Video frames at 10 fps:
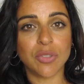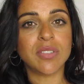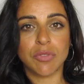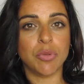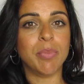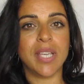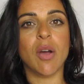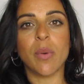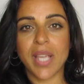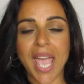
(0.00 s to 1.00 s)
just to be
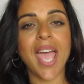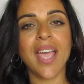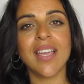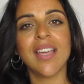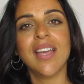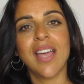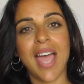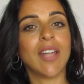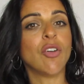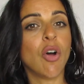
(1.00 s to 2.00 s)
okay
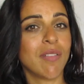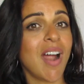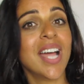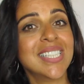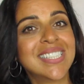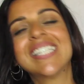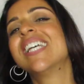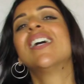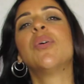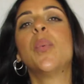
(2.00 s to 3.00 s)
and alright
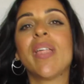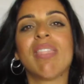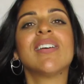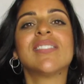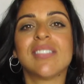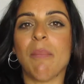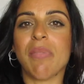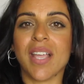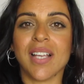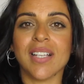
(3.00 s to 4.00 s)
with
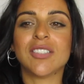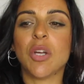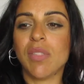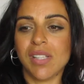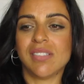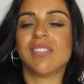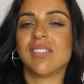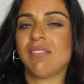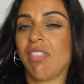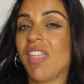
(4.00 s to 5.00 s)
something. So
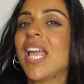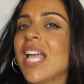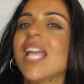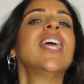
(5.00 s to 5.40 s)
this thing